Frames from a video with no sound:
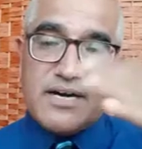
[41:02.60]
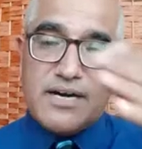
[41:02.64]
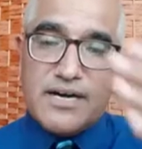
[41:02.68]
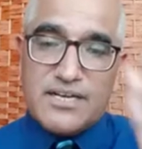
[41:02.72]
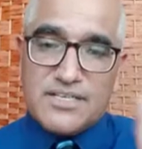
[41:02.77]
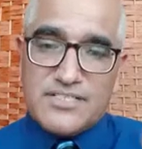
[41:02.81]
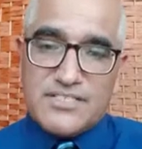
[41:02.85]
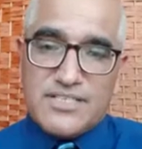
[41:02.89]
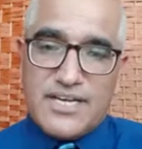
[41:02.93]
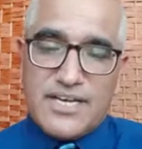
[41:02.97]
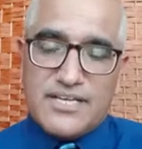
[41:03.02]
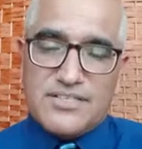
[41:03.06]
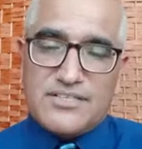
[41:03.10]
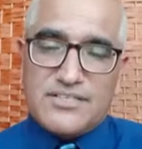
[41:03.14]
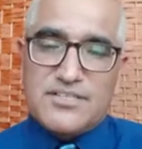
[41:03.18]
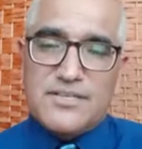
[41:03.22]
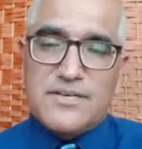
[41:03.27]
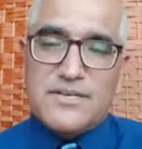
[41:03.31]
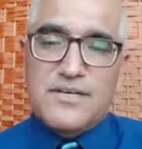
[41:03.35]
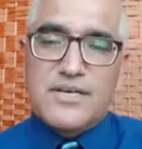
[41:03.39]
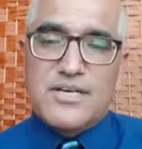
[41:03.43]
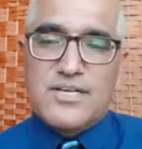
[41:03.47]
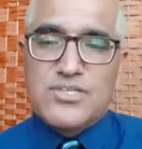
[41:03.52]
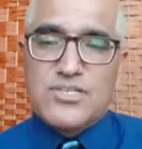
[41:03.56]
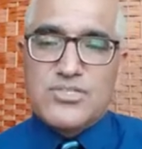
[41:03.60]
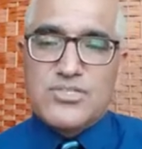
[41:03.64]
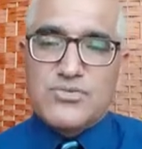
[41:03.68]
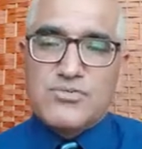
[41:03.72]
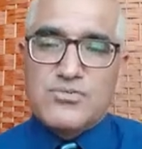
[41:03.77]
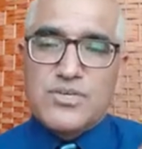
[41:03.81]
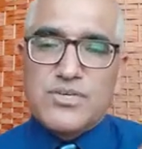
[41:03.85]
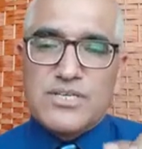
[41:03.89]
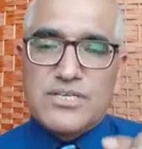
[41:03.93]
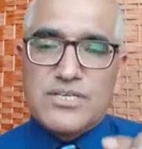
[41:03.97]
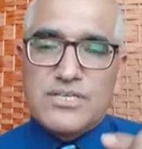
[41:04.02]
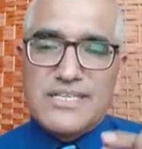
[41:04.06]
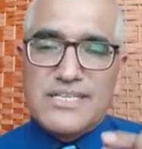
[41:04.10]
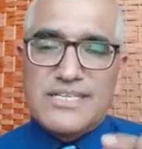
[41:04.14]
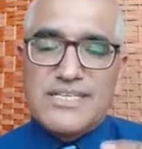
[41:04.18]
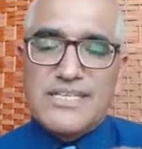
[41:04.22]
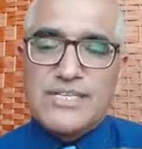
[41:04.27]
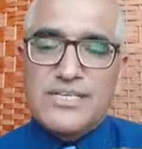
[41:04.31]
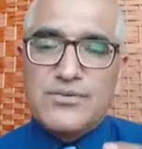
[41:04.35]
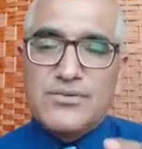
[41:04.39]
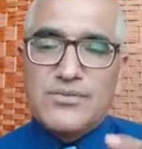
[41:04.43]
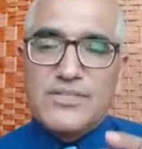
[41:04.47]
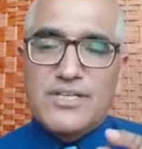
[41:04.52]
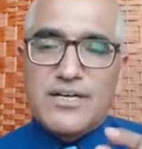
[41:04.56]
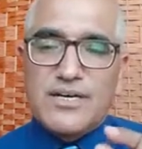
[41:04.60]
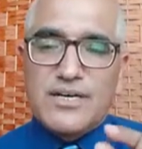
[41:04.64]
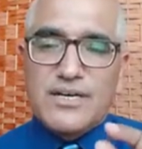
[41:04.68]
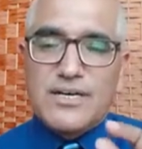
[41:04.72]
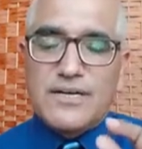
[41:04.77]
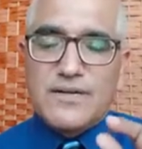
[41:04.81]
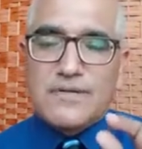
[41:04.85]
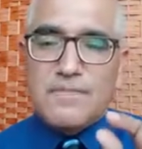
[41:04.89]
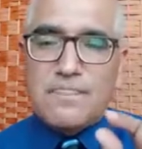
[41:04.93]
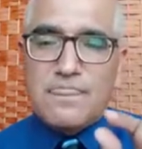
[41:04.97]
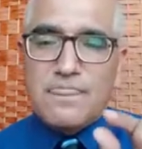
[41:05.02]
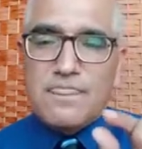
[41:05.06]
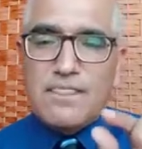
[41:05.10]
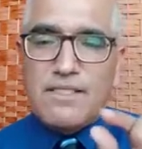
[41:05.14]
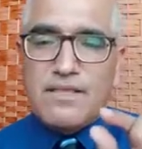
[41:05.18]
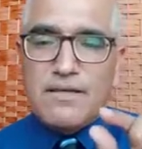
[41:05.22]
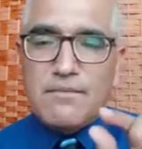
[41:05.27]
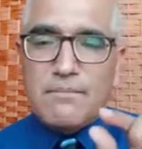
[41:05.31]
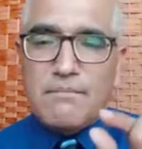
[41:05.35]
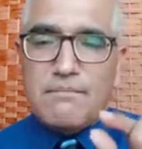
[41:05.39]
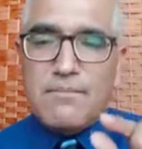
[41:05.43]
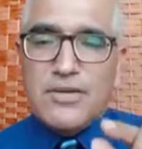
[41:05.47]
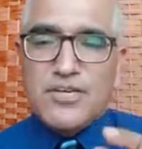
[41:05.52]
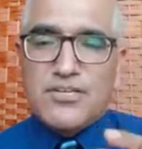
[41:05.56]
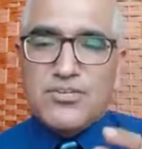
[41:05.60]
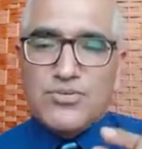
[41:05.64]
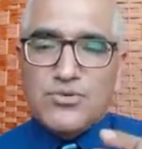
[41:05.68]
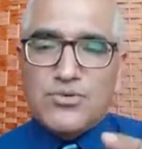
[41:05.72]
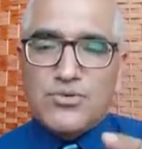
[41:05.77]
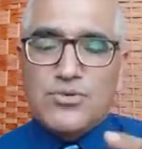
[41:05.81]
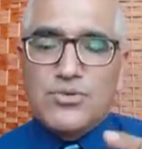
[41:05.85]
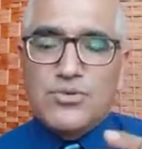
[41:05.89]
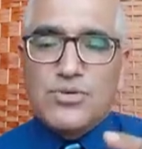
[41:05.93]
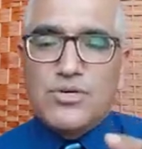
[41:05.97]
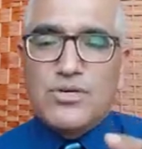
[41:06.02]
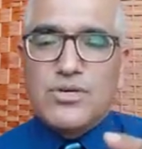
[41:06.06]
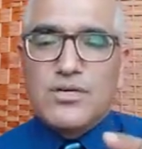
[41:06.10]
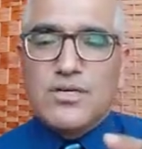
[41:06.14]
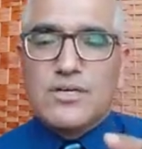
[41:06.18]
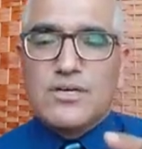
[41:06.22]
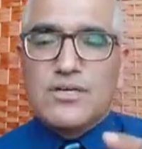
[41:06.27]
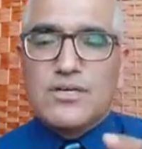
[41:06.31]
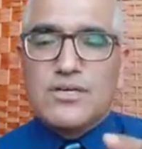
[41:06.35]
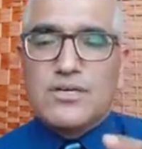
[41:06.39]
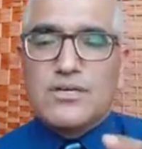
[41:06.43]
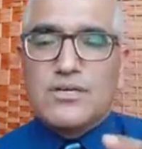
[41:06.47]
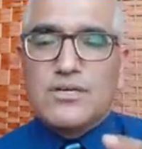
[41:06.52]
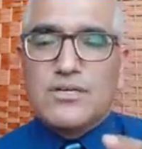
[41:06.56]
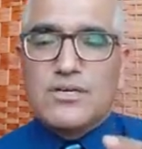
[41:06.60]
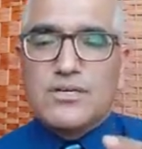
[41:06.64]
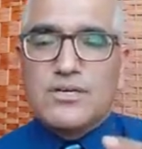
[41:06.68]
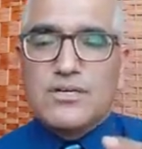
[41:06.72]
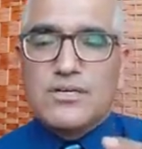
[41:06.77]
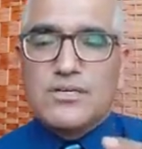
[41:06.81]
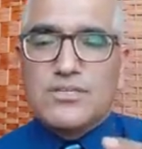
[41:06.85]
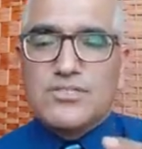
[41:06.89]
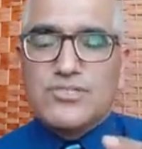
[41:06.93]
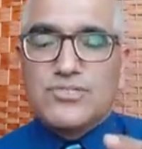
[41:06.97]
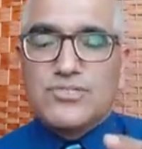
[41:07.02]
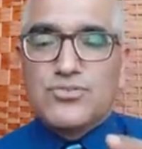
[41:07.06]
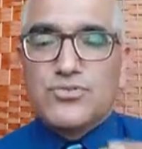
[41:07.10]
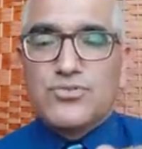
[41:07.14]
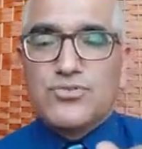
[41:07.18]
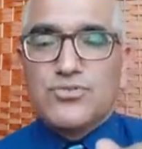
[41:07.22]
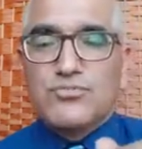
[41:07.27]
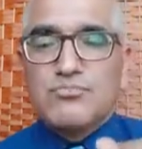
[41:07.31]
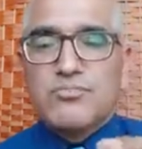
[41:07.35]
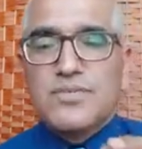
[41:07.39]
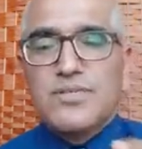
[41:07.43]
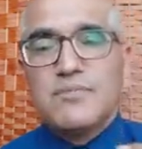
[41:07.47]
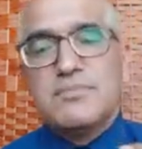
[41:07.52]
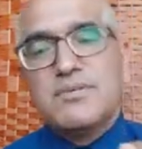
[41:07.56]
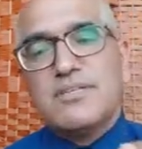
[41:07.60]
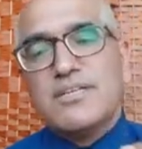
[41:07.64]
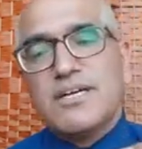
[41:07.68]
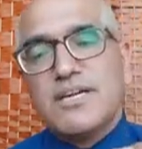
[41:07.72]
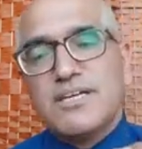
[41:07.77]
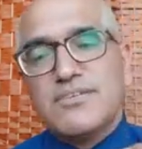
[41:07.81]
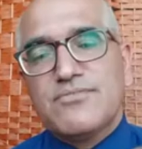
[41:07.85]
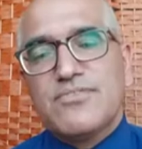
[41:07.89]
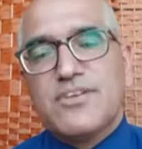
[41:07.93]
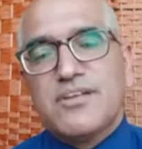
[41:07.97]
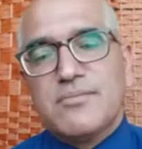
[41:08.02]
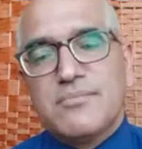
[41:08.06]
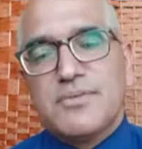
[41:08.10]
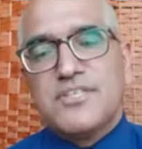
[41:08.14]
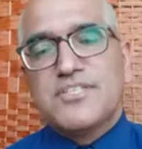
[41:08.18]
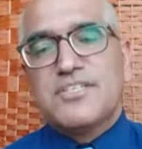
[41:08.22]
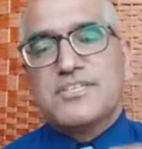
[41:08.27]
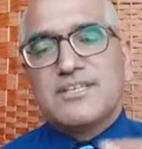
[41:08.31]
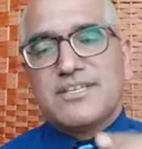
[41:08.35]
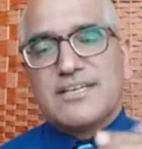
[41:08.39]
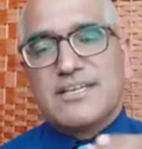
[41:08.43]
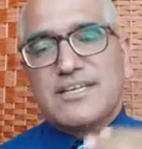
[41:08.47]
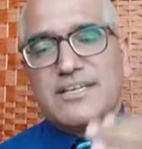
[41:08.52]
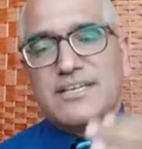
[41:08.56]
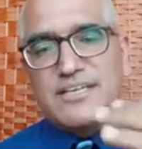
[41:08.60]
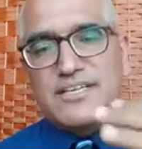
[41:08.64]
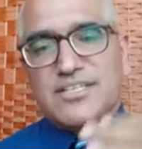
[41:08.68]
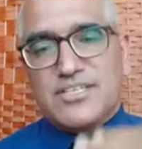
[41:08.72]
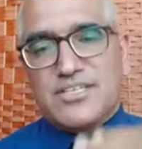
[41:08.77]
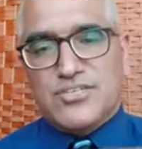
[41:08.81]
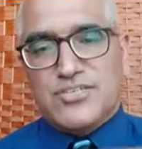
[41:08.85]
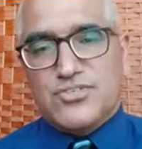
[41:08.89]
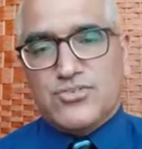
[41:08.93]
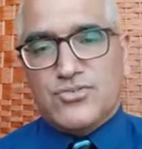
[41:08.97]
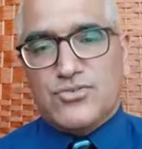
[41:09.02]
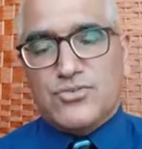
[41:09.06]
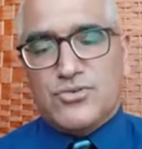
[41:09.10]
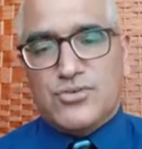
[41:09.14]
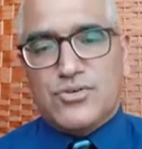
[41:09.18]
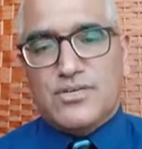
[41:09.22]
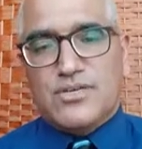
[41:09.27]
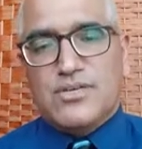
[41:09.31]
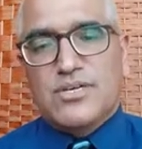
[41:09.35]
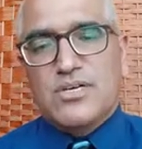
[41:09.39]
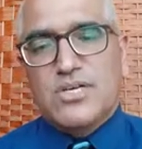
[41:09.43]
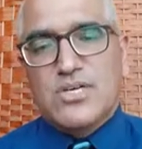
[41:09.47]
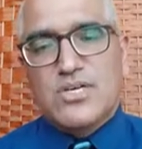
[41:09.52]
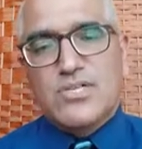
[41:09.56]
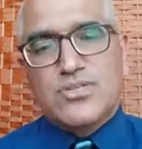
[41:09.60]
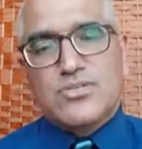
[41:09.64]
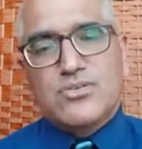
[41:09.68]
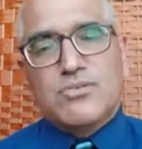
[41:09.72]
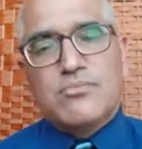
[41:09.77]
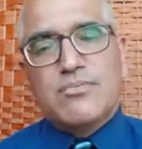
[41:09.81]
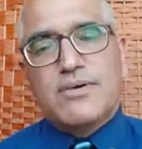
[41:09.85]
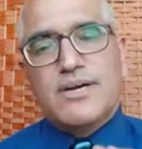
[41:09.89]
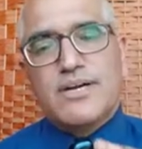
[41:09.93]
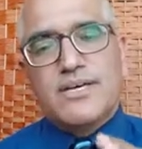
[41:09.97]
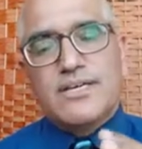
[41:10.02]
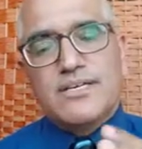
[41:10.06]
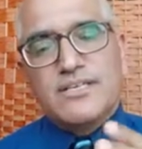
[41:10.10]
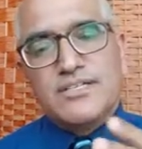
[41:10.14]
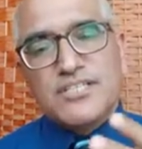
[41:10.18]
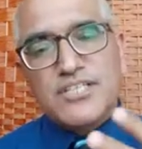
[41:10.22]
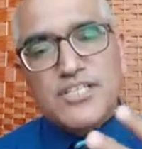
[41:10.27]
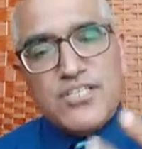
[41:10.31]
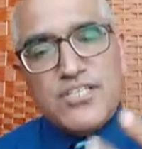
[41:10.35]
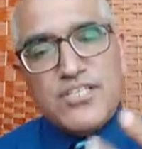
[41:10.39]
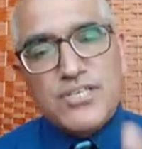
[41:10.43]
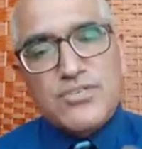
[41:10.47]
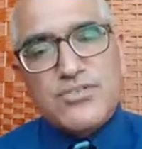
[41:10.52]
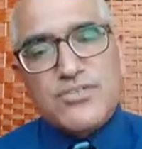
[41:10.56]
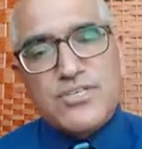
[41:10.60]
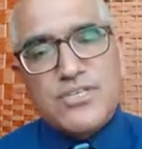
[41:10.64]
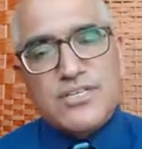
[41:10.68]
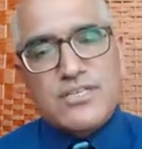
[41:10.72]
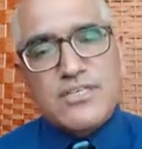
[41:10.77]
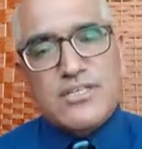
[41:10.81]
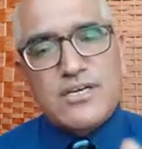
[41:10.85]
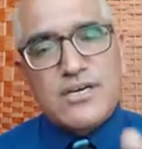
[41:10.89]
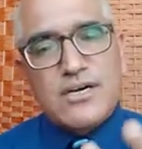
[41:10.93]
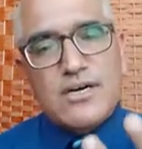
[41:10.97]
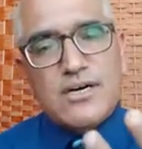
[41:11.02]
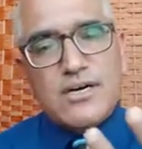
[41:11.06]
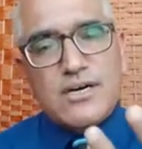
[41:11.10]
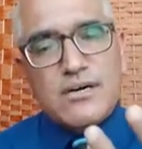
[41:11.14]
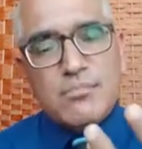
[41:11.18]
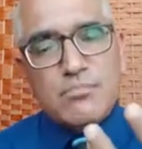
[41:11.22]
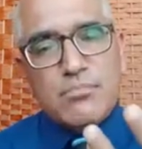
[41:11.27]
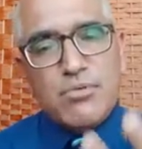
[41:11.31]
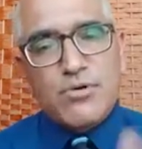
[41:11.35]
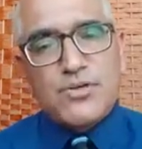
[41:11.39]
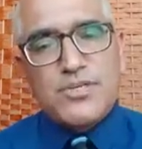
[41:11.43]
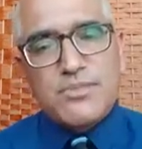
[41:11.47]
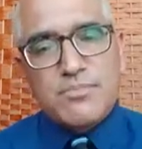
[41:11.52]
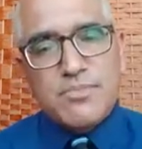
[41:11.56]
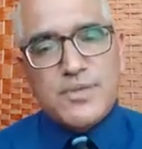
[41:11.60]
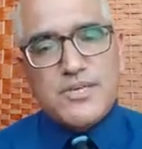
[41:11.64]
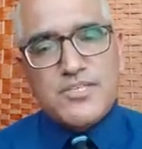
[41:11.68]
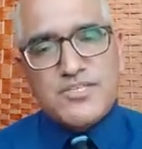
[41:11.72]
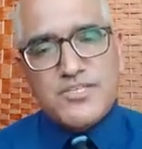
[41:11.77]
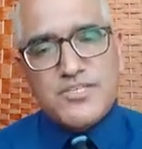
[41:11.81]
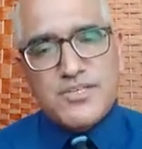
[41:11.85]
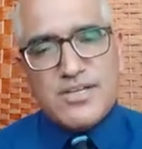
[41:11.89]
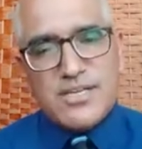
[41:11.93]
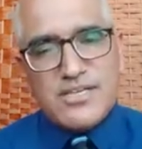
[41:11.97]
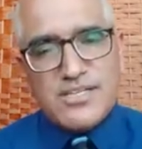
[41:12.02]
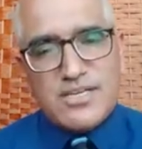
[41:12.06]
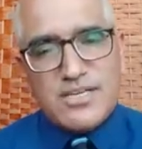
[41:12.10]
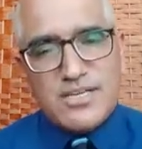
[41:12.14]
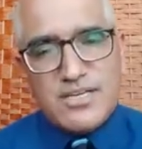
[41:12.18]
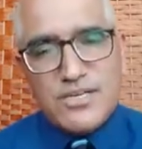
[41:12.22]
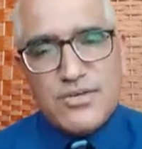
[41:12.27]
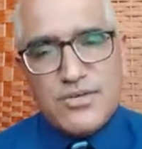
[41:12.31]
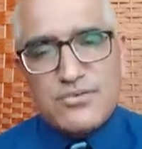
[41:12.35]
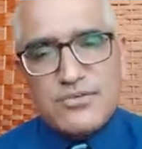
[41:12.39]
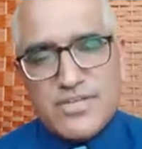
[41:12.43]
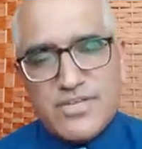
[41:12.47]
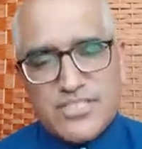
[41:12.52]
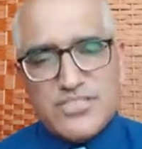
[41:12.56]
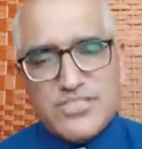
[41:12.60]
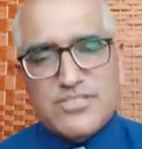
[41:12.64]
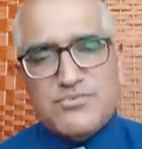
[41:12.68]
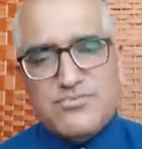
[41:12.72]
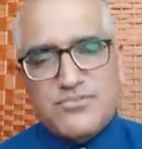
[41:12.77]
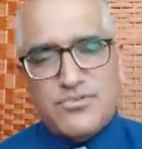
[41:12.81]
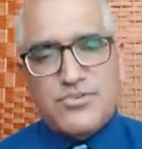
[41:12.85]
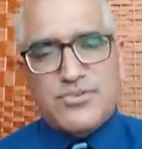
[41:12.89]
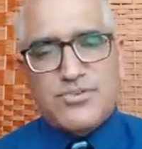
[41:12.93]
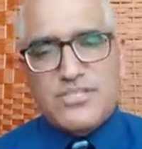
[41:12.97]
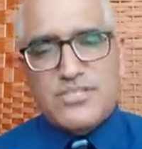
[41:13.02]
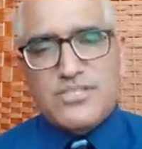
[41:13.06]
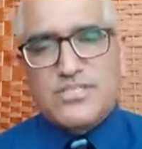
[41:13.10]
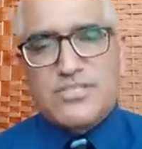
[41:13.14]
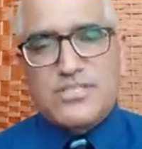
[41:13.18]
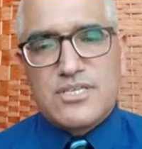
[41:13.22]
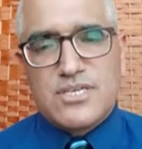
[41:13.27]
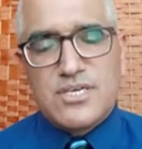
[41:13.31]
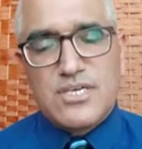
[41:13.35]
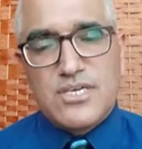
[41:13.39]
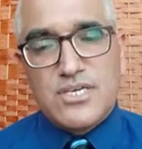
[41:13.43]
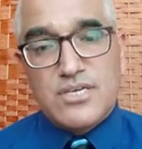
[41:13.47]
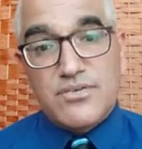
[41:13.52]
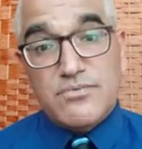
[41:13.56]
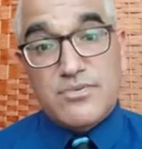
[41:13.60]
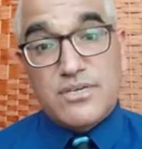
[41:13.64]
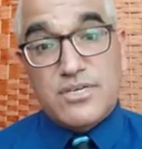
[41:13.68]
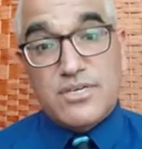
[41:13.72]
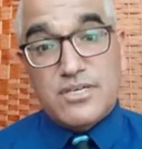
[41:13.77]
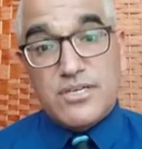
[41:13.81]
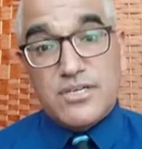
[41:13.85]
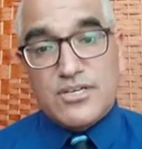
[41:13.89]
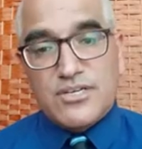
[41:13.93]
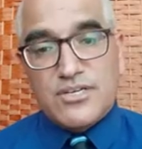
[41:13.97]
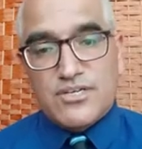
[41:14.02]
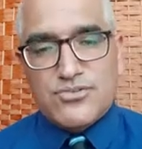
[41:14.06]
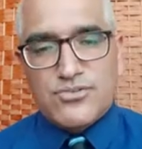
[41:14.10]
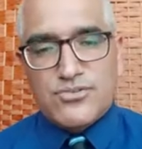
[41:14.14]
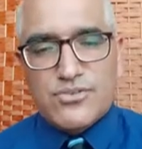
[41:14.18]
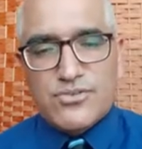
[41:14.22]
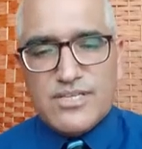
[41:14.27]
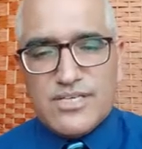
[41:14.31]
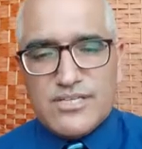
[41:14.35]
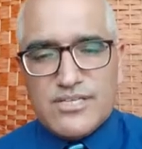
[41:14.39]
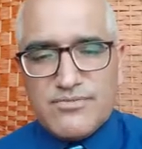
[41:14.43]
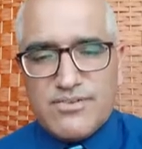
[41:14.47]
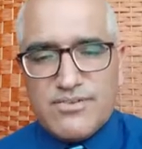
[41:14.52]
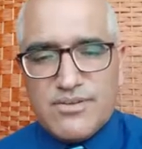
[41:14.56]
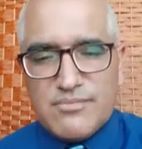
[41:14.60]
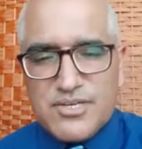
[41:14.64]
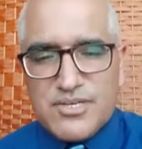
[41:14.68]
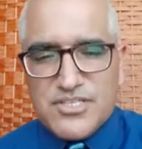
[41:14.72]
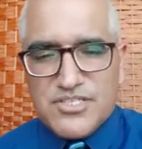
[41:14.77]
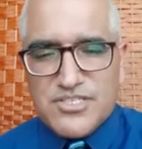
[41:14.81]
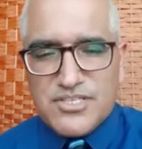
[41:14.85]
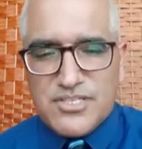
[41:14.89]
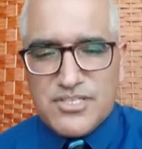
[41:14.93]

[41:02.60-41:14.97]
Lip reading: side, so we can relieve the big toe, so maybe the inflammation can get controlled. So by reducing the body pressure and the ground reaction forces, we can control the inflammation.